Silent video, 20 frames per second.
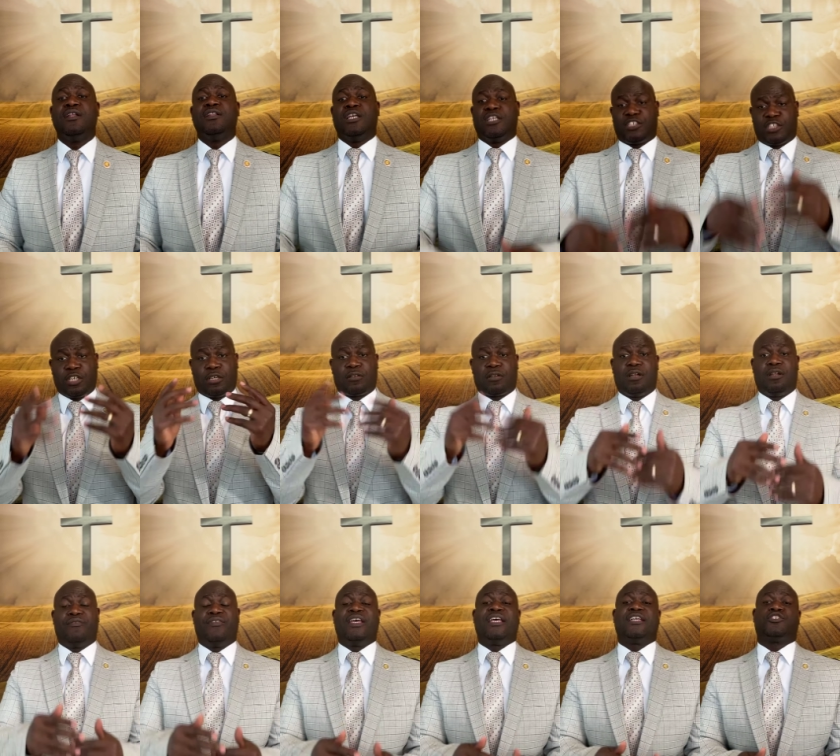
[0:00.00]
the children
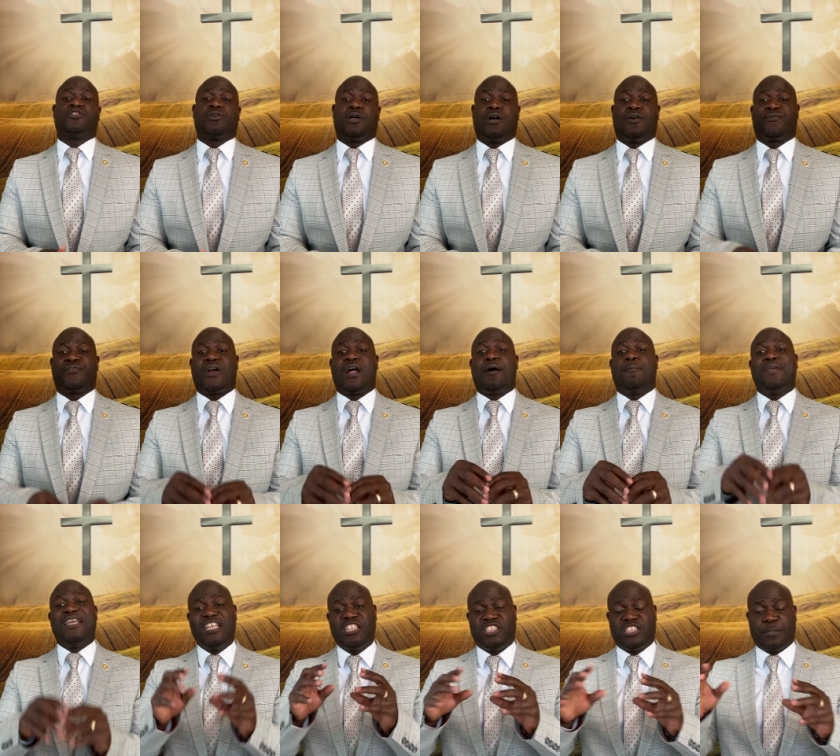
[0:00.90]
of Israel from
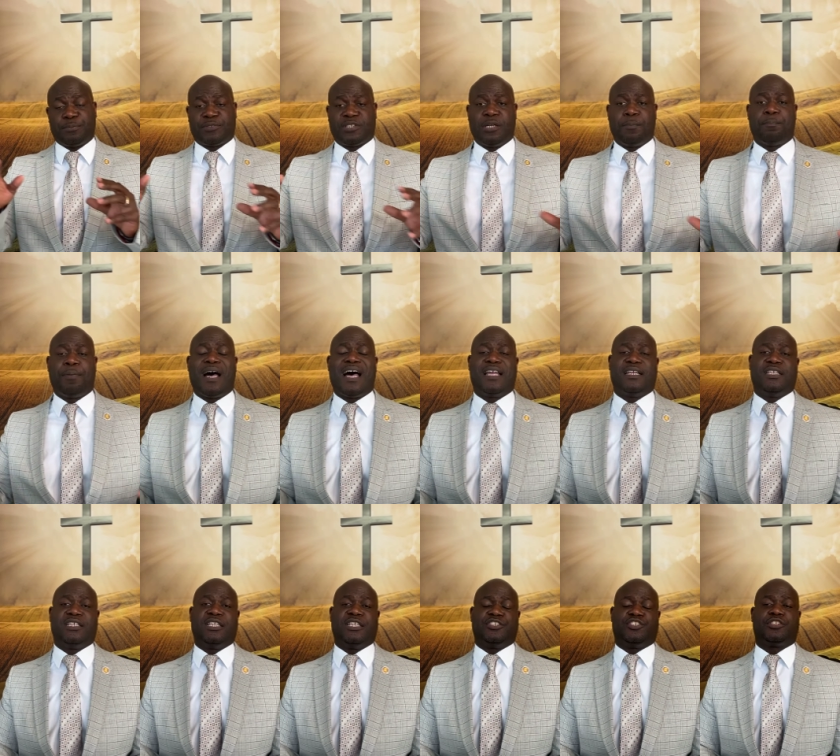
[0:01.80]
Egyptian
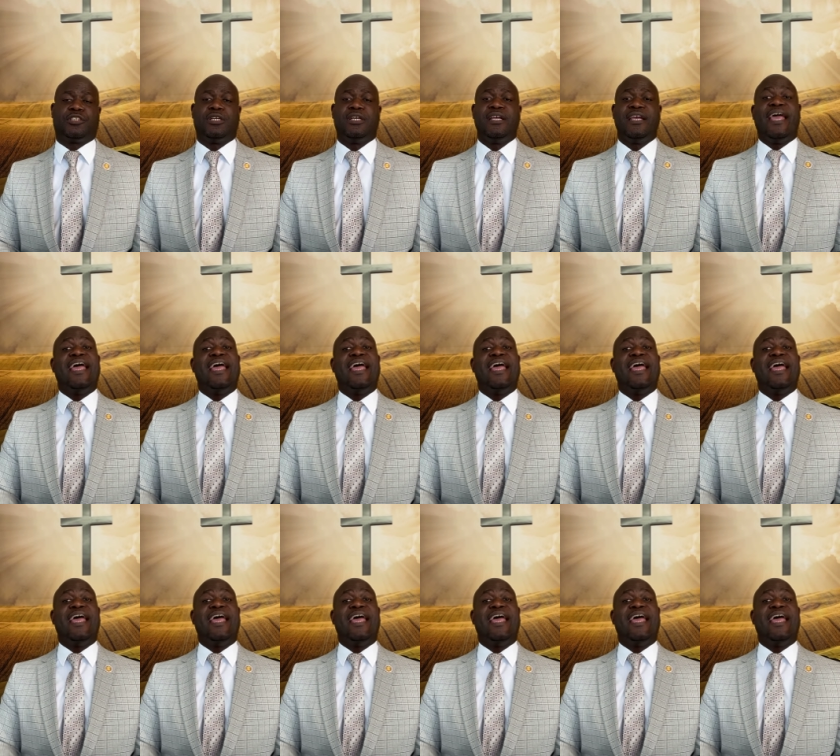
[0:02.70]
bondage